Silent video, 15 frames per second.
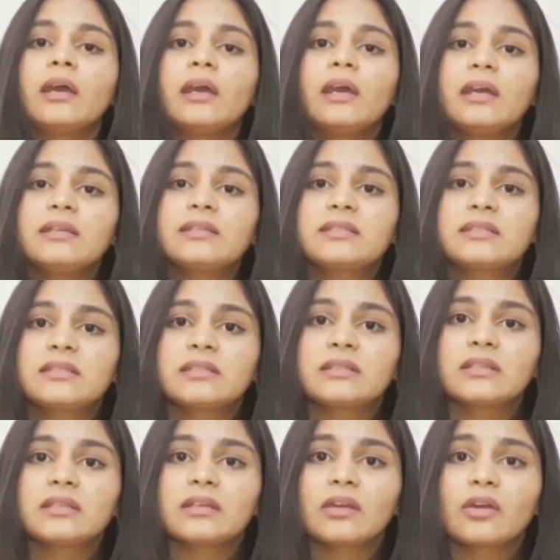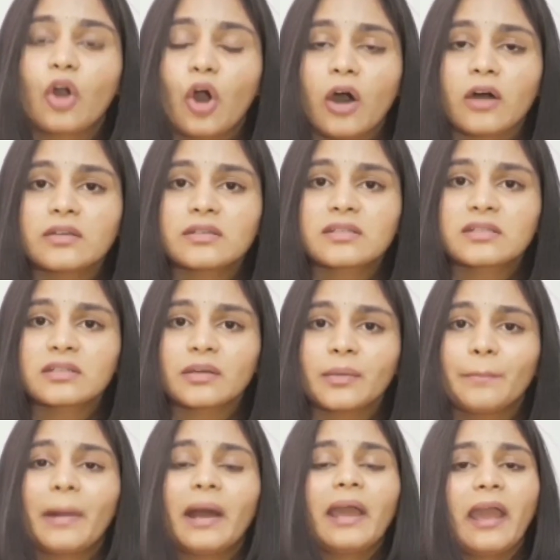is caused
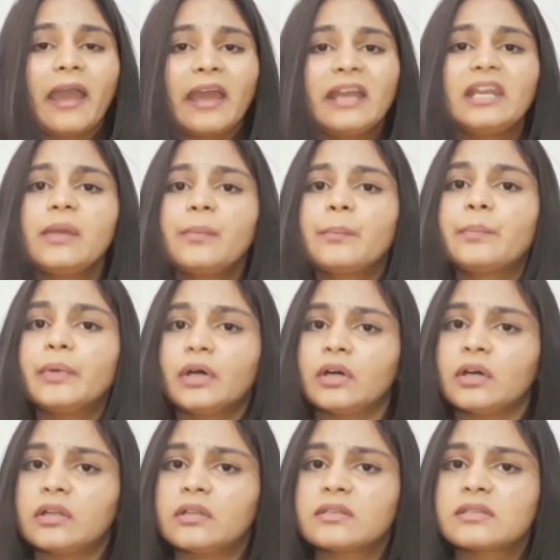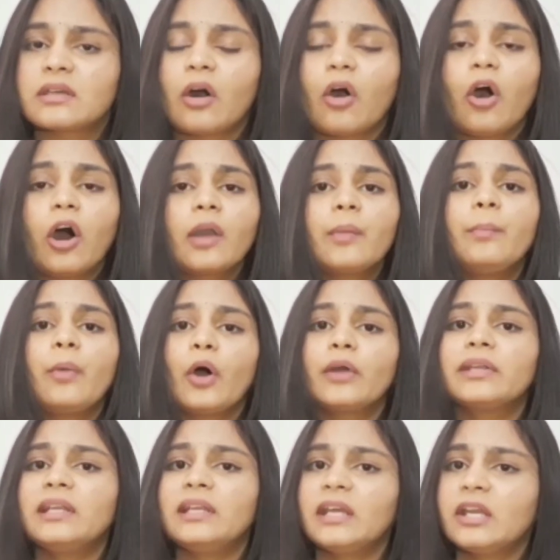by any burns or
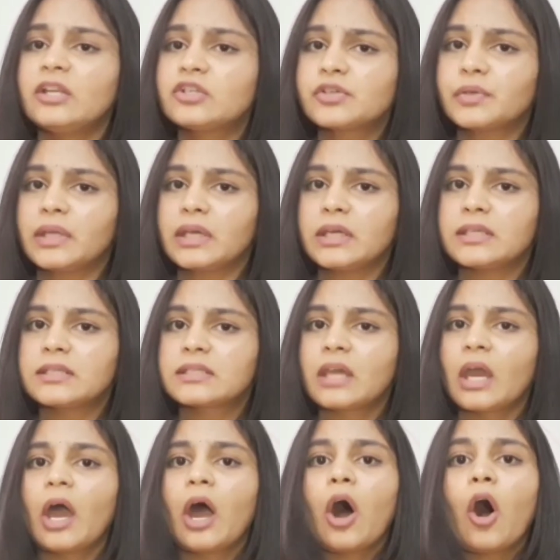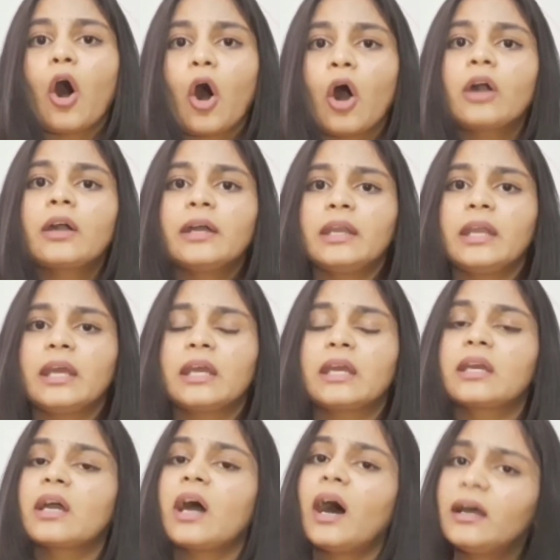bodily injuries
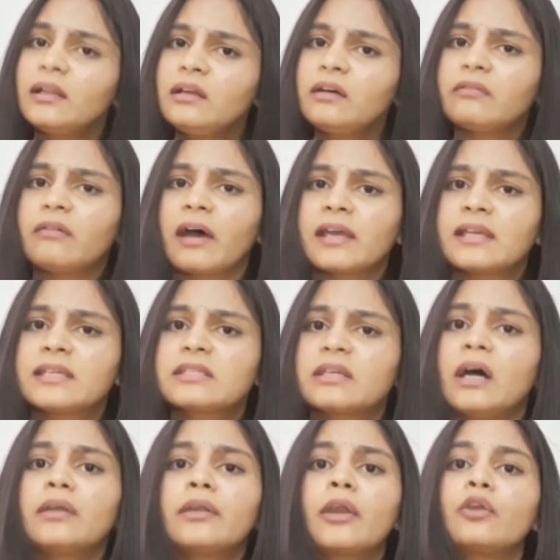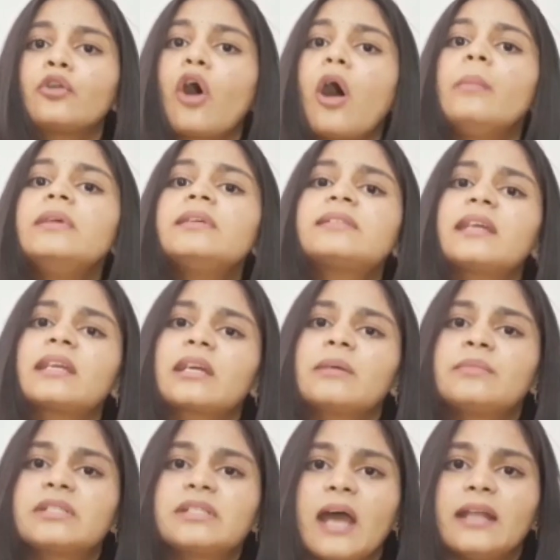occurring otherwise under normal
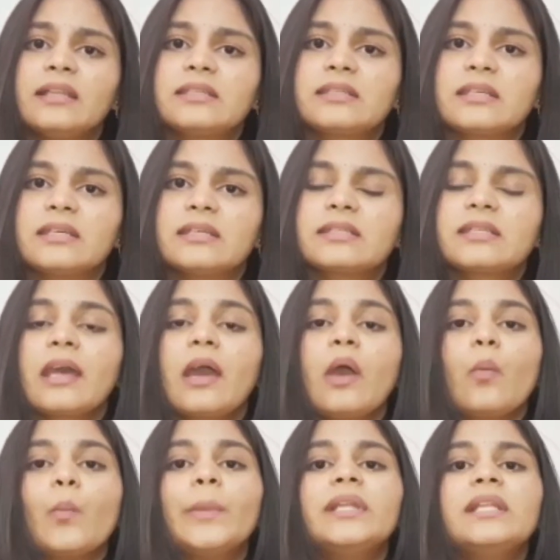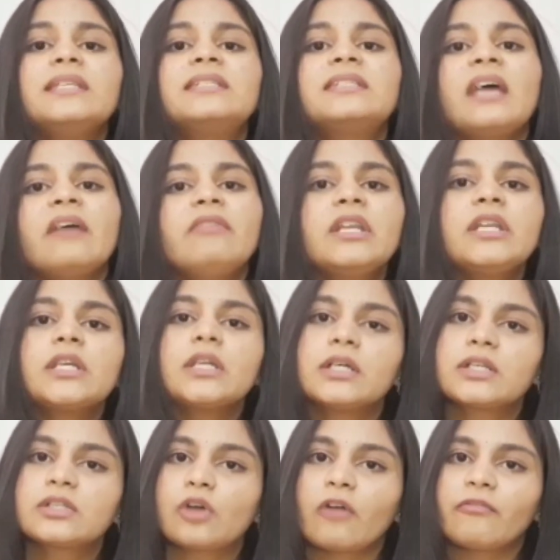circumstances within seven
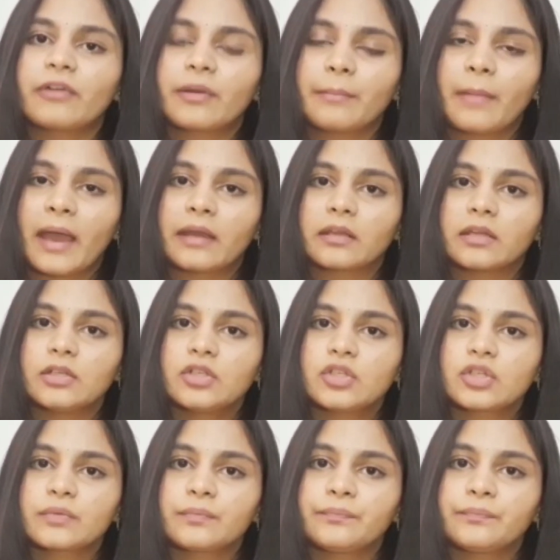years of her marriage,